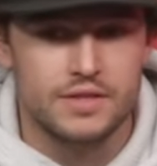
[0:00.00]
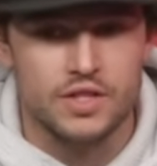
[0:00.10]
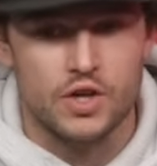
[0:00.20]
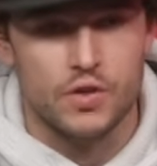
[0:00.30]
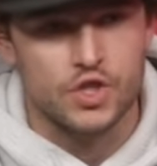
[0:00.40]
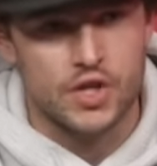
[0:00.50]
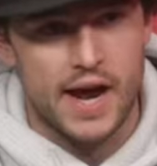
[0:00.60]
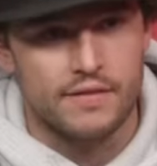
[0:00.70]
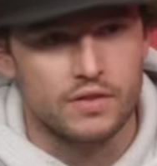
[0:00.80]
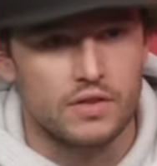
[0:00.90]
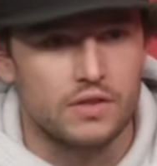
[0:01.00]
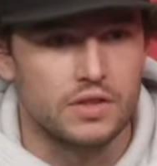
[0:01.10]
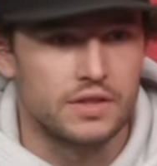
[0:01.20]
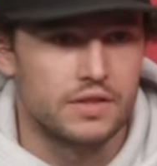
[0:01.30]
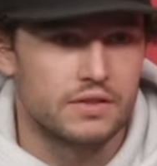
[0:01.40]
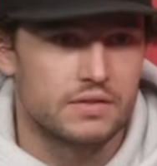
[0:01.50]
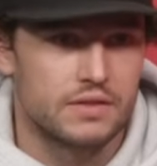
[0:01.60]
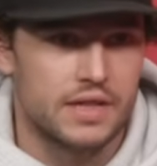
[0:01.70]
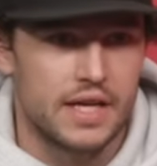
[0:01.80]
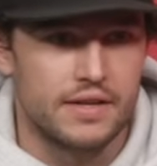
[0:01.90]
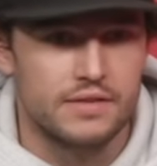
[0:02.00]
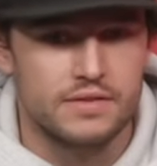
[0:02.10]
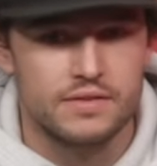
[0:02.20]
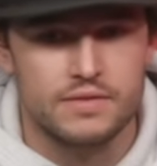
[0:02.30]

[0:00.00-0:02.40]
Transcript: you know, the travel and and